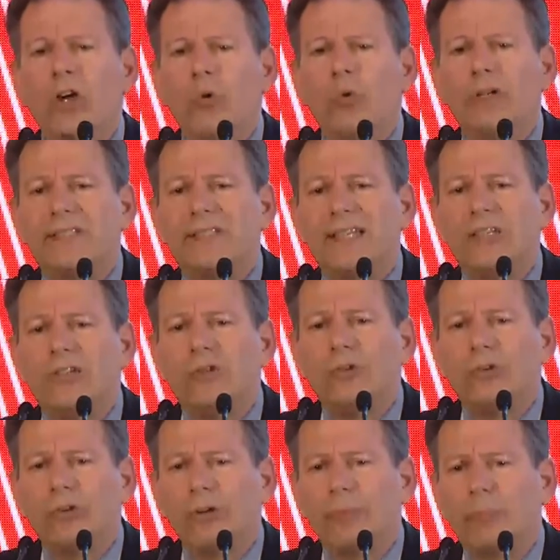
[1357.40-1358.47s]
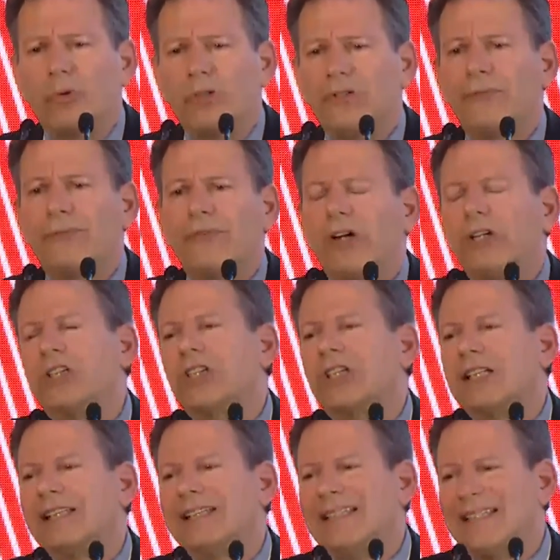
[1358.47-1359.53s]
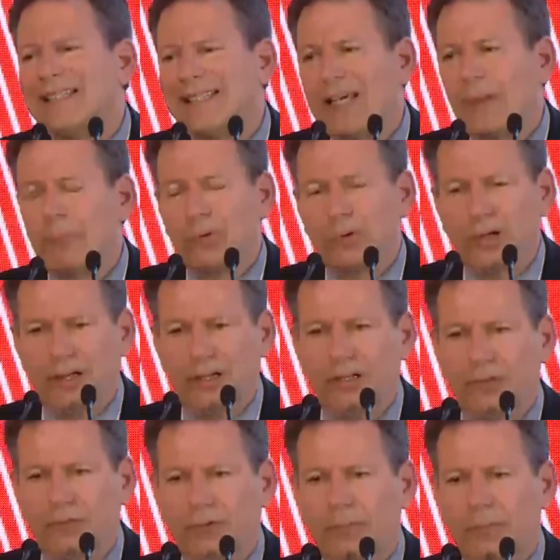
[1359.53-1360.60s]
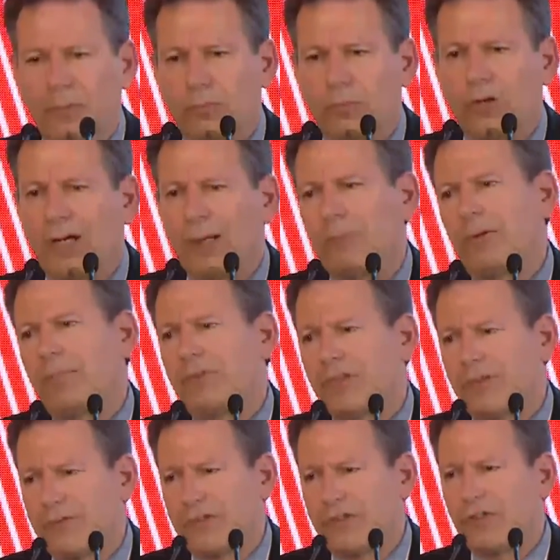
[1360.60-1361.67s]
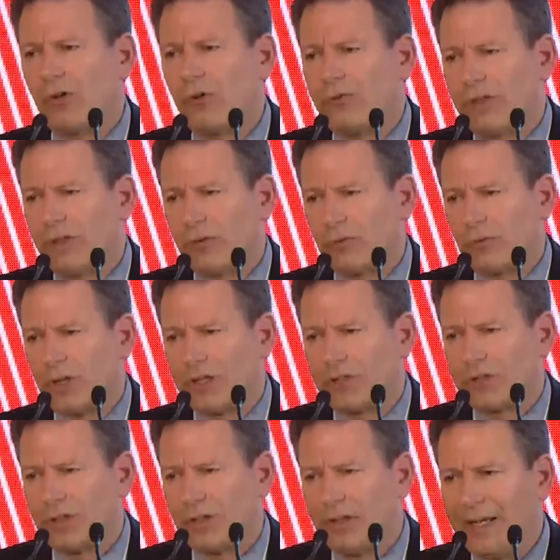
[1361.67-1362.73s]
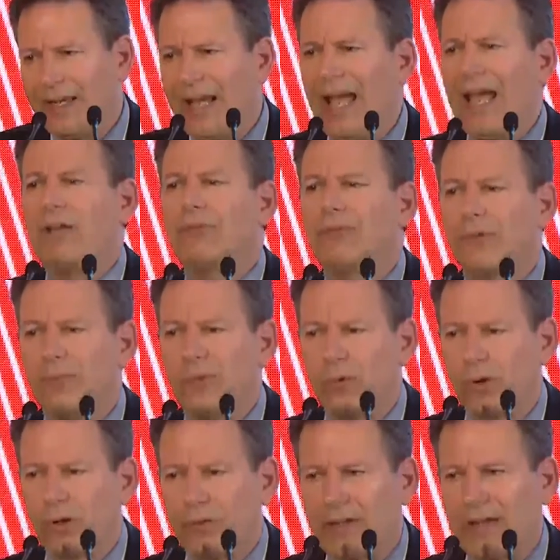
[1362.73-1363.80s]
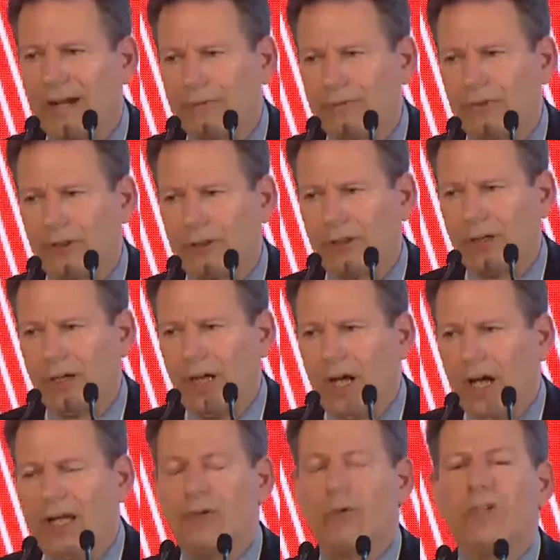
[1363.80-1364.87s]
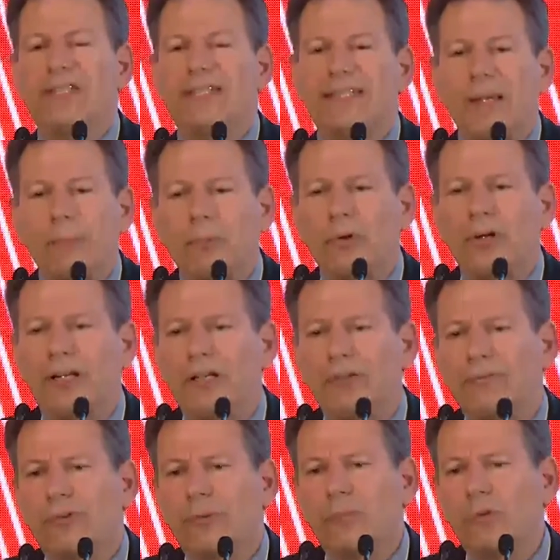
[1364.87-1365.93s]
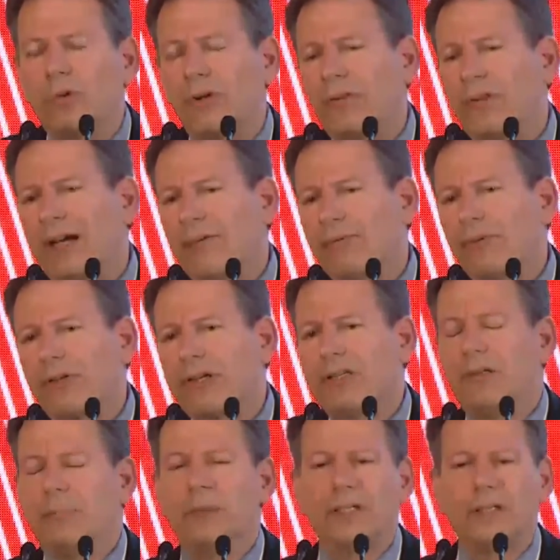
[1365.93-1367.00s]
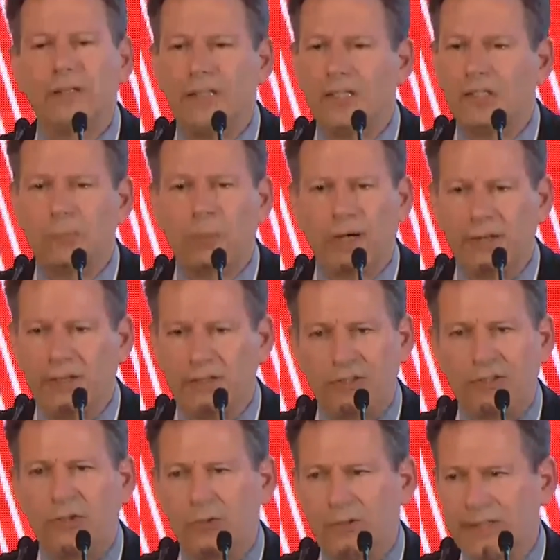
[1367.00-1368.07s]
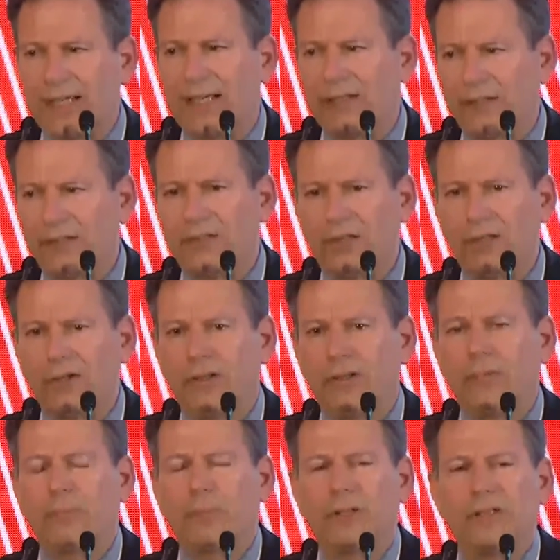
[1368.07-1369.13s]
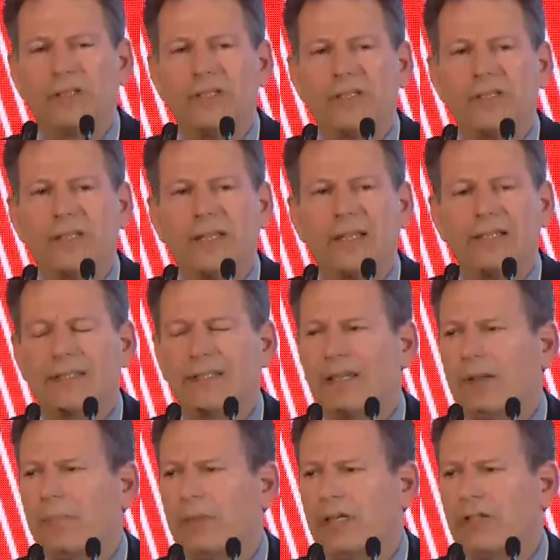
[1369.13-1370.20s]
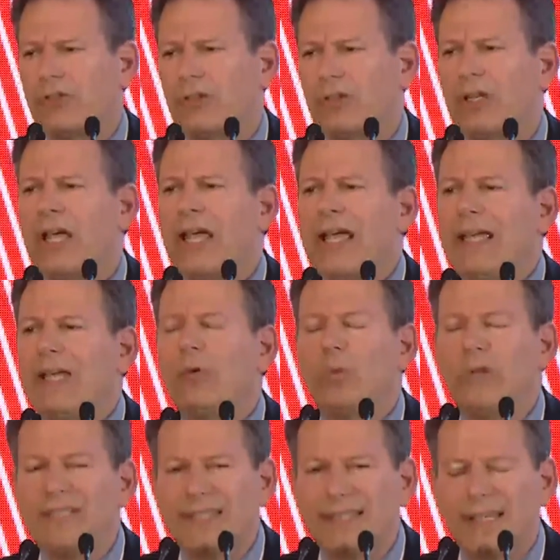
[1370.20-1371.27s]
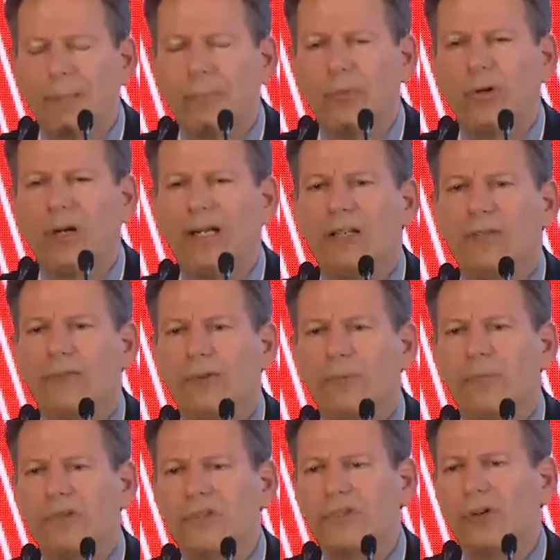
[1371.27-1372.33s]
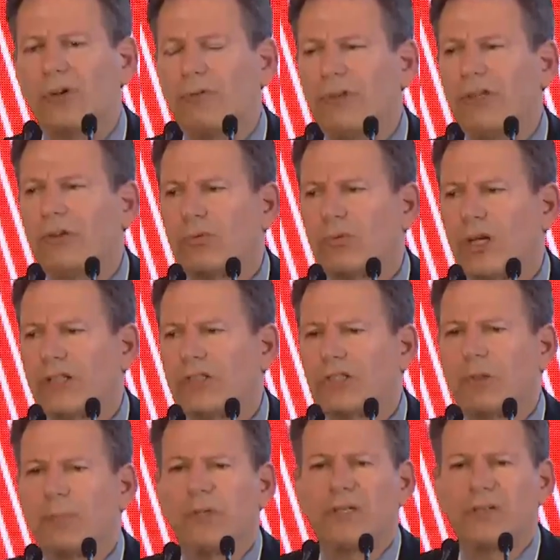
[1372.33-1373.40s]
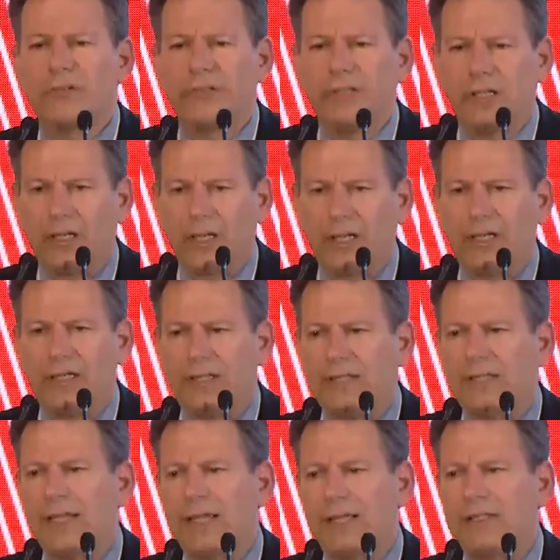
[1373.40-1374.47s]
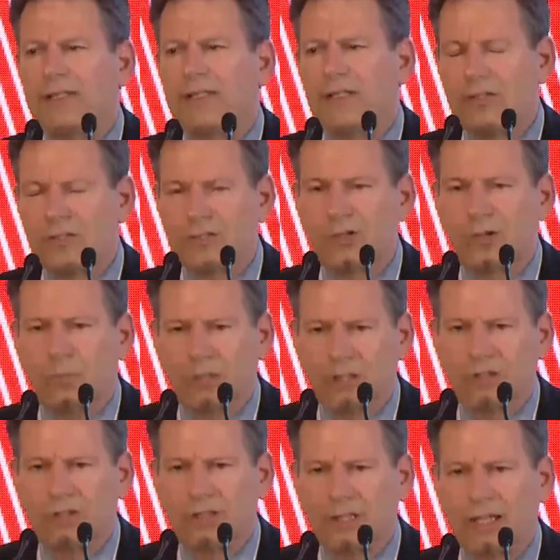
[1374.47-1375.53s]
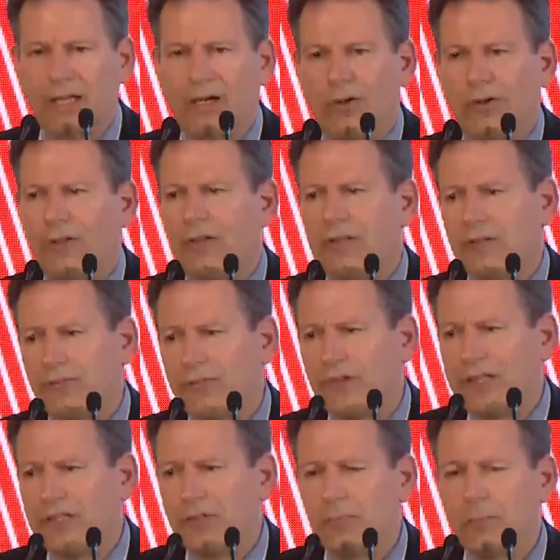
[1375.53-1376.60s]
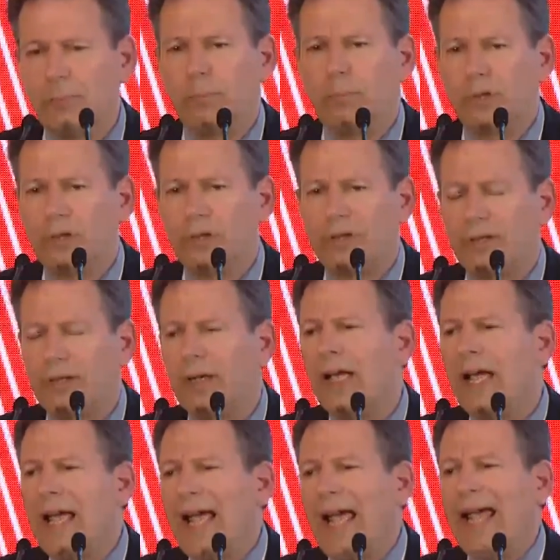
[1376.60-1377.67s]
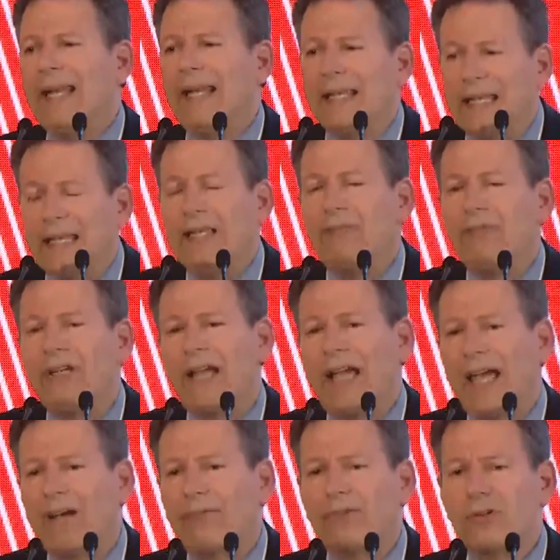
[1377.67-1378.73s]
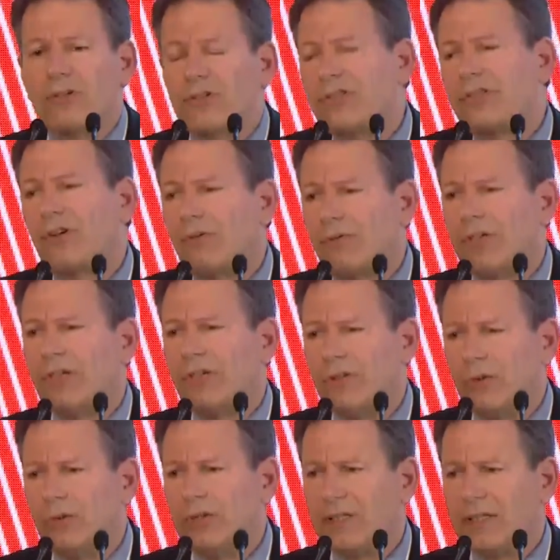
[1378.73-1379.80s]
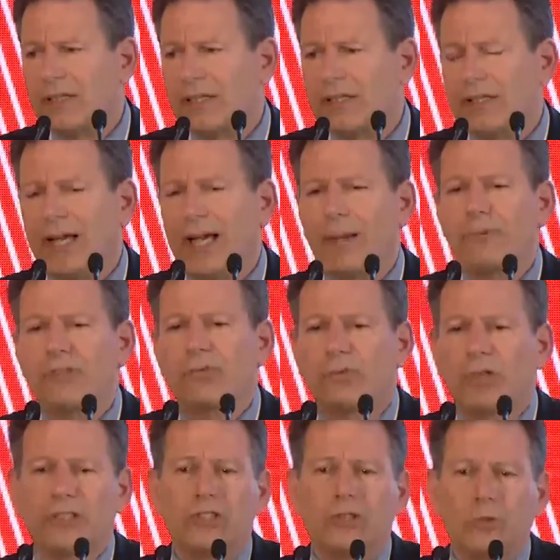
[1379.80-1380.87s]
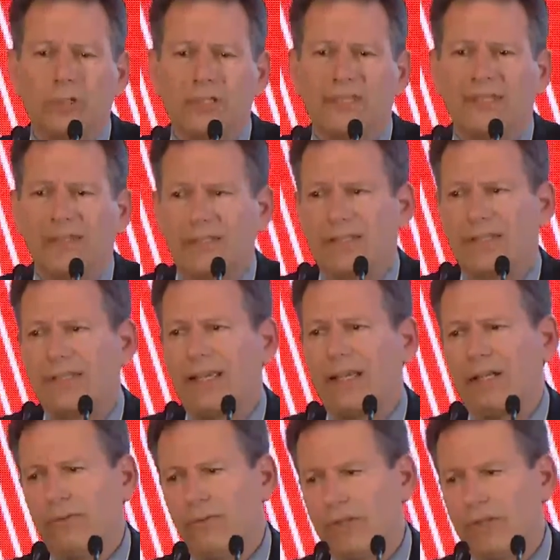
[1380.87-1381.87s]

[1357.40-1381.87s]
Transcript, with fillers: was that Europe was functionally separated from the problems of Soviet Russia and from North Africa. It was separated from North Africa and the Middle East by these totalitarian police states I mentioned. It was separated from Soviet Russia because the United States did so much to carry the defense burden. And even after the Soviet Union collapsed, Russia was in a state of